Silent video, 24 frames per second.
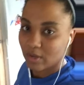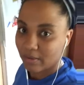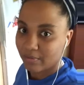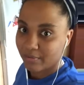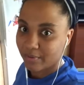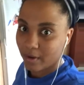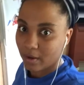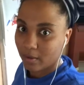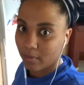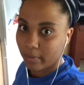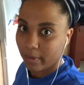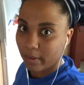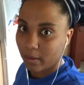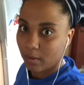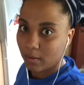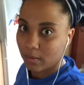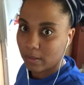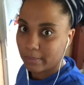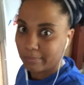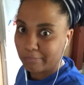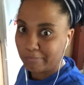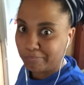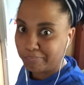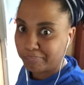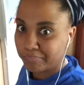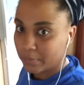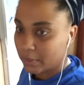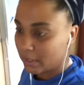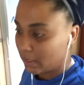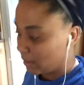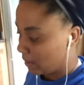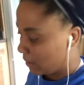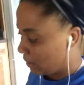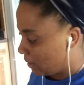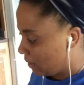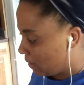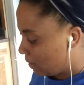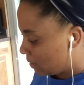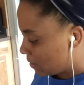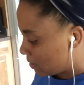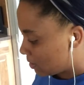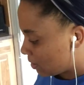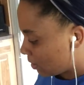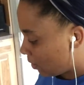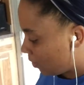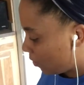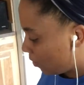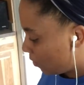to figure out a way to hold it.
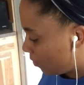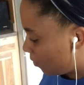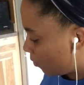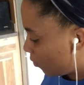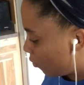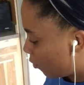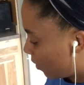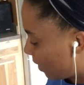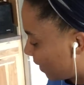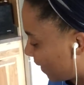So what